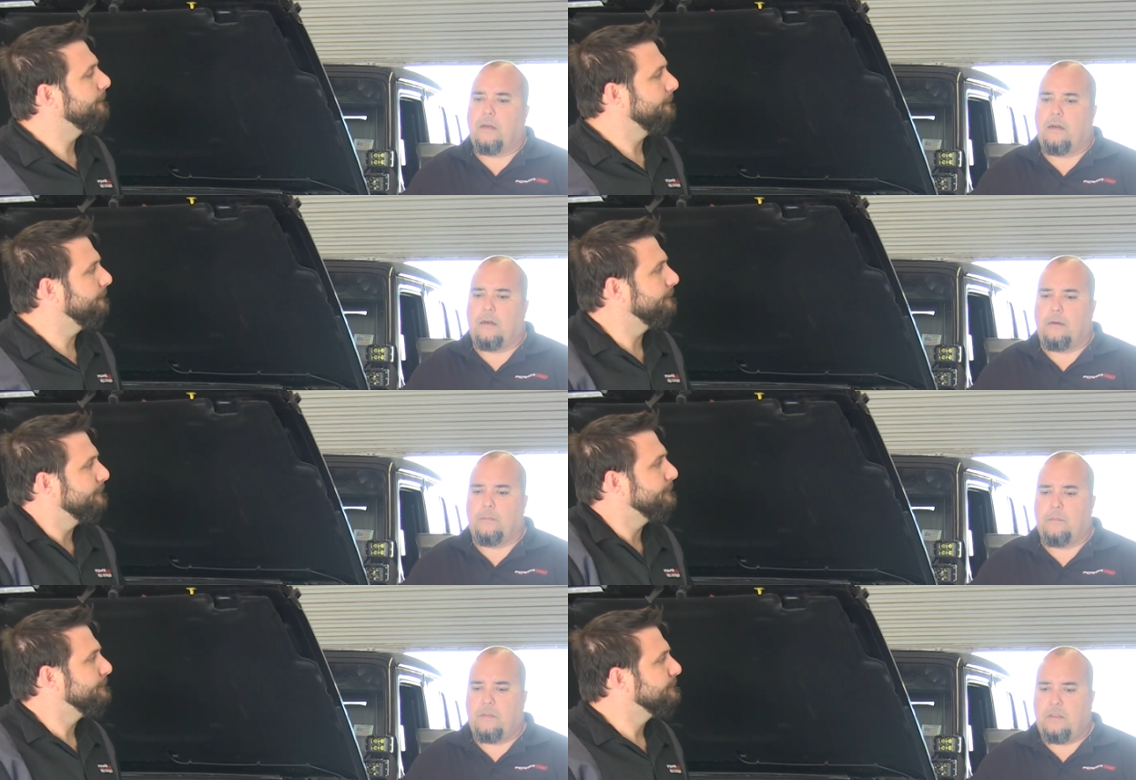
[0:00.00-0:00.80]

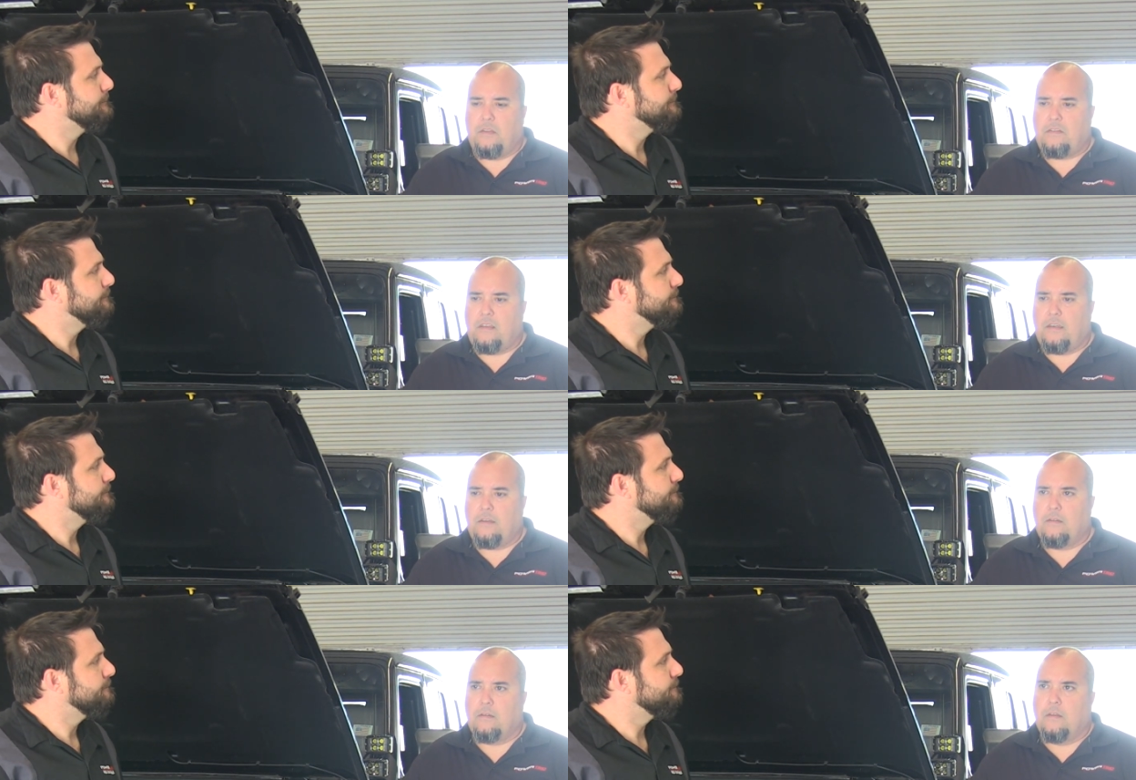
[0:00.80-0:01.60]
Speaker 1: Um, this
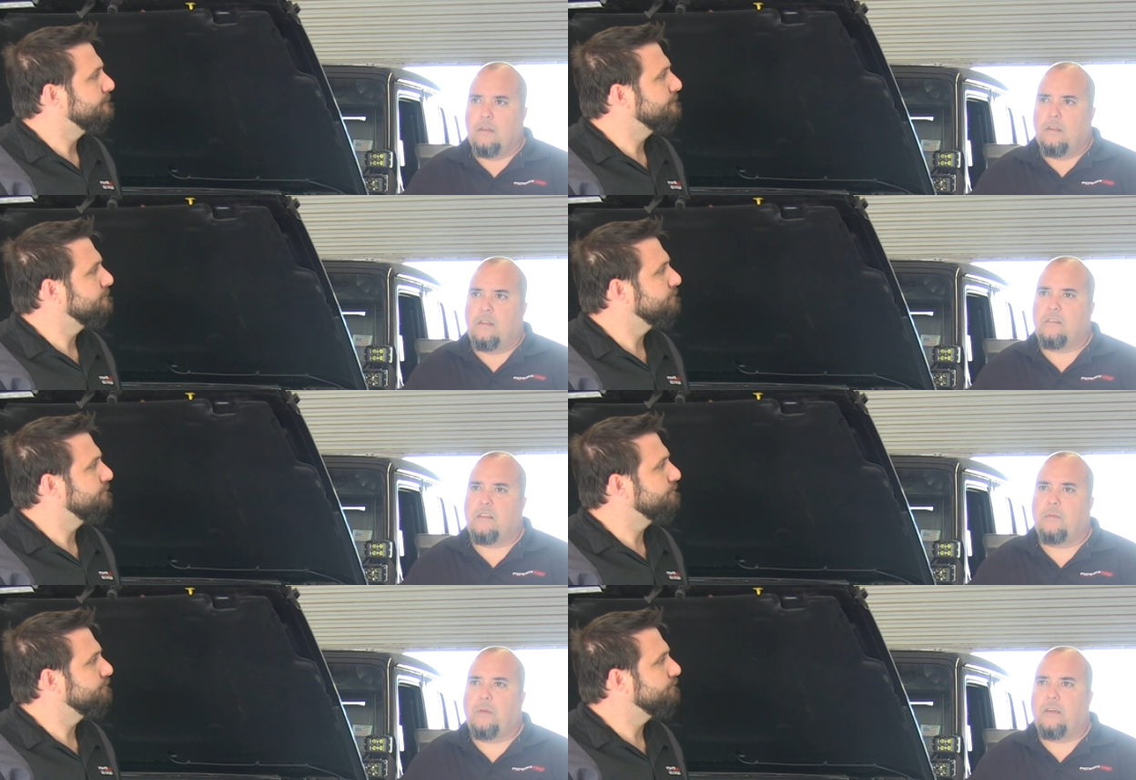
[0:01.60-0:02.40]
thing, this
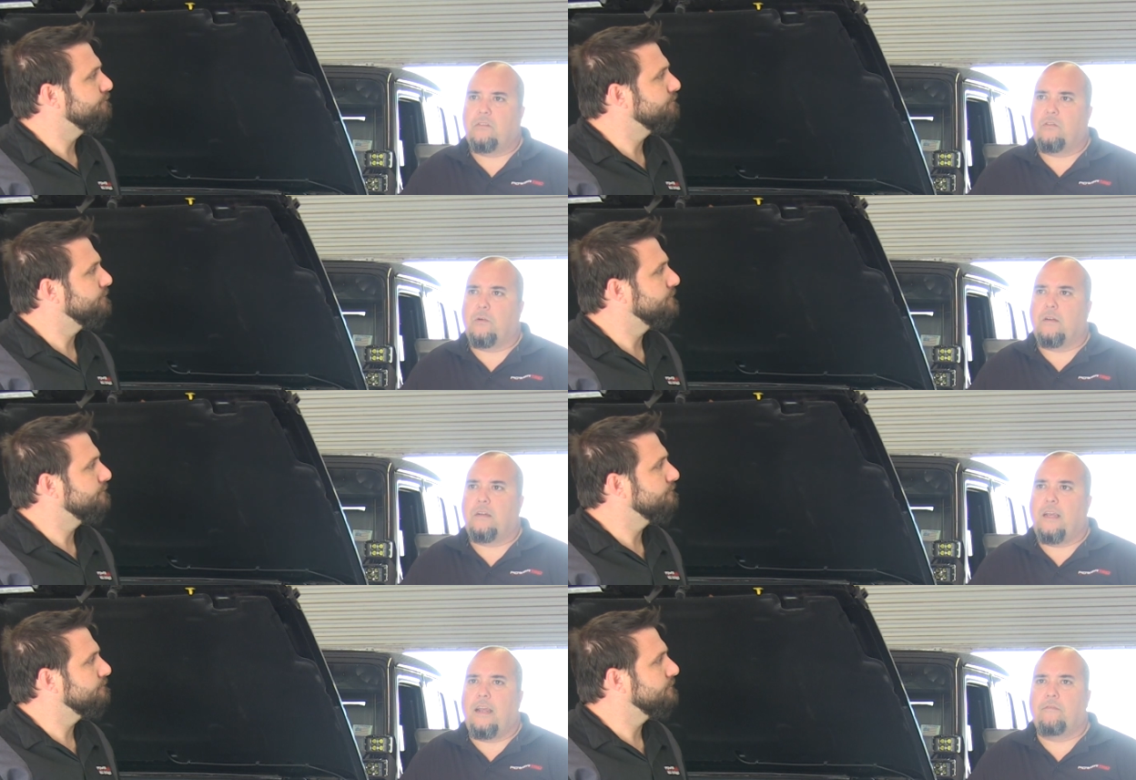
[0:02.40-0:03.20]
thing makes torque
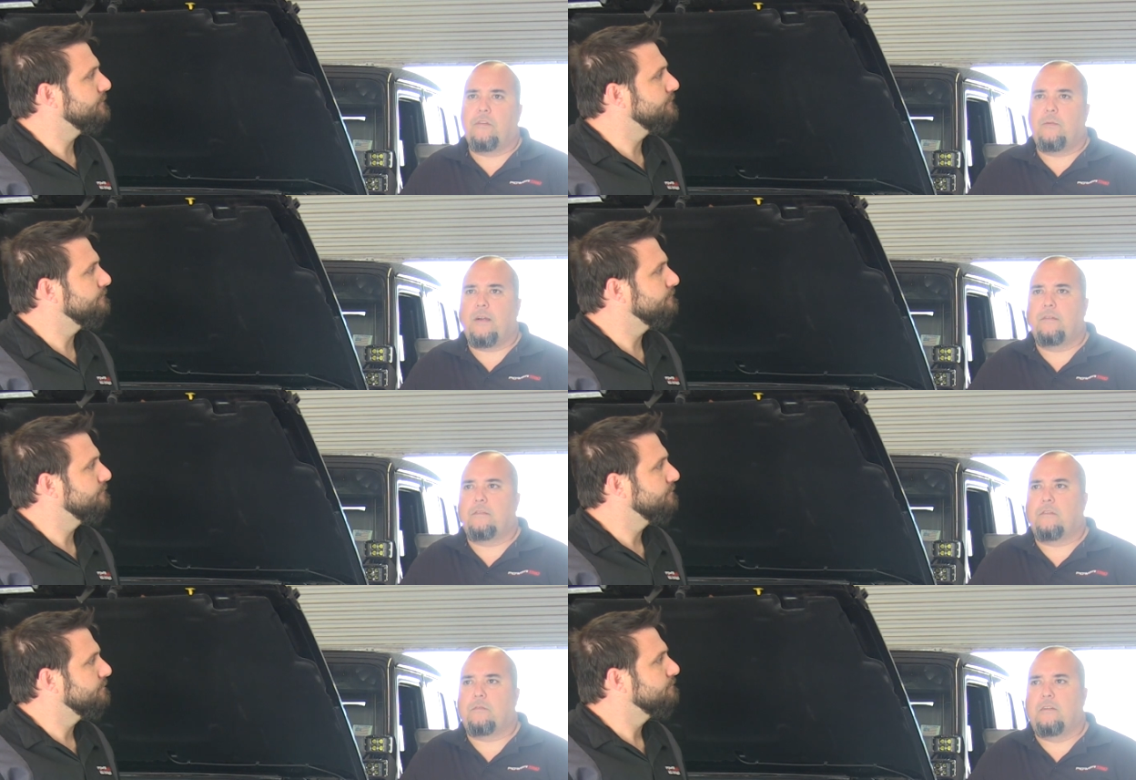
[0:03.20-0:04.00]
everywhere
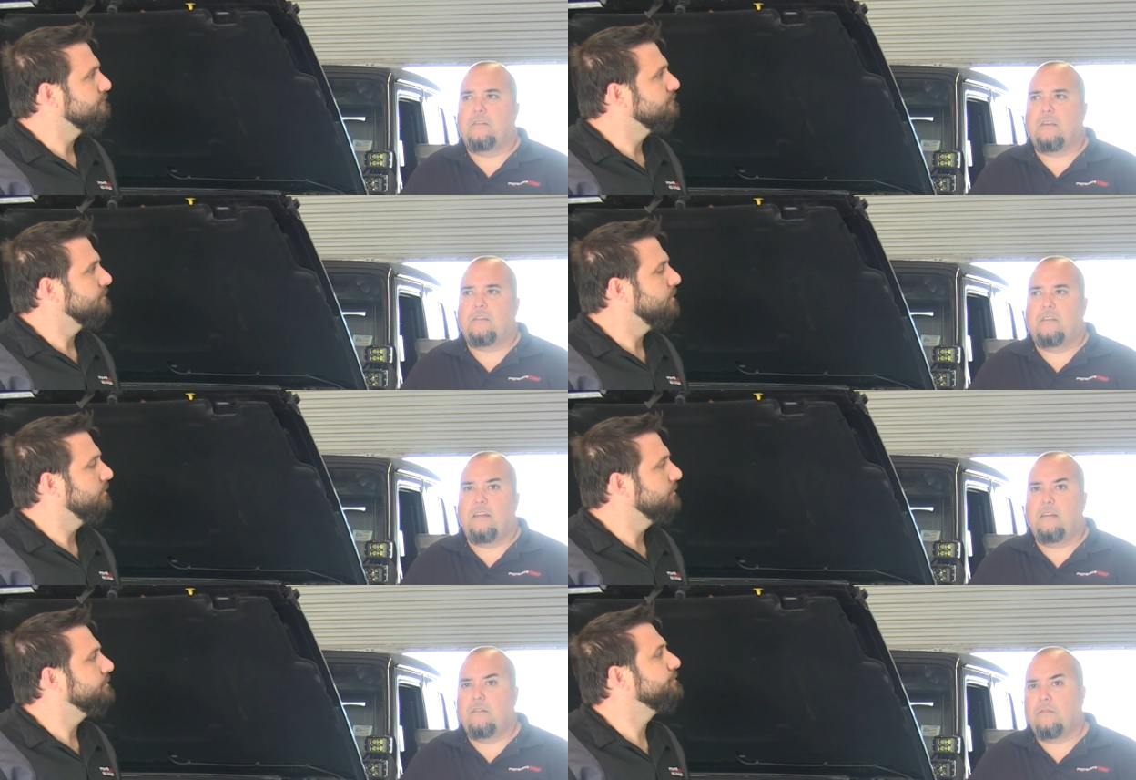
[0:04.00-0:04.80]
that the 36
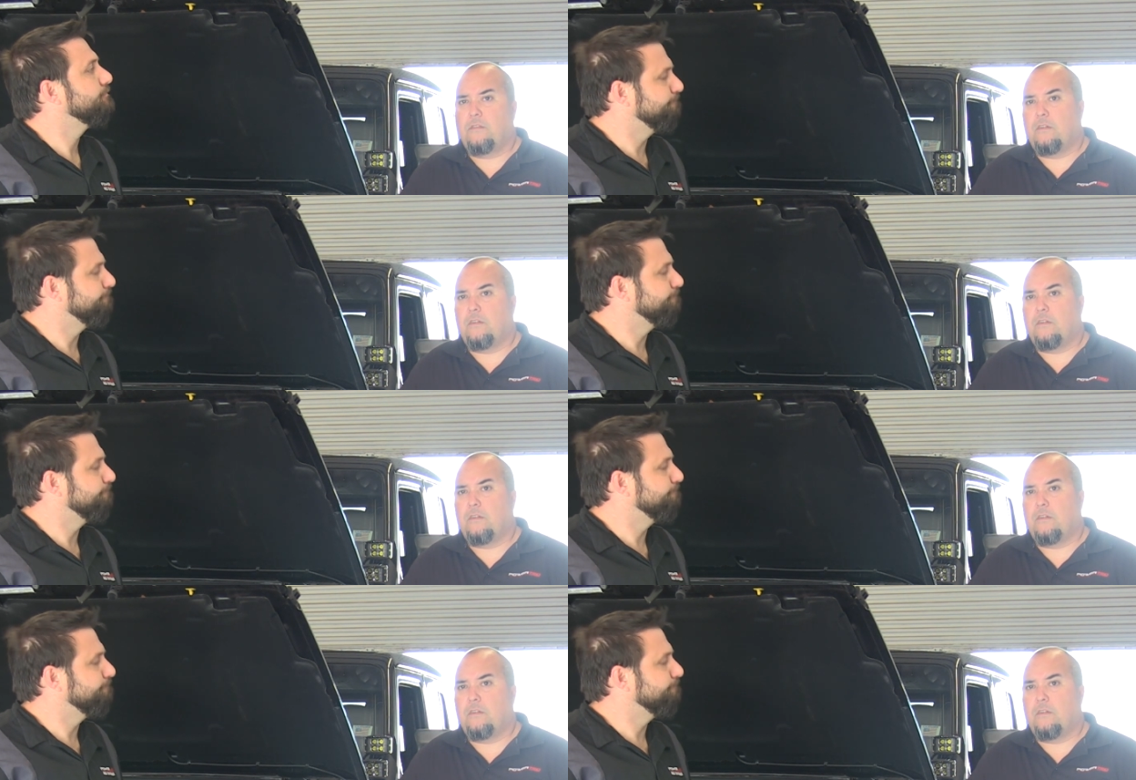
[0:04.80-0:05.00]
didn't.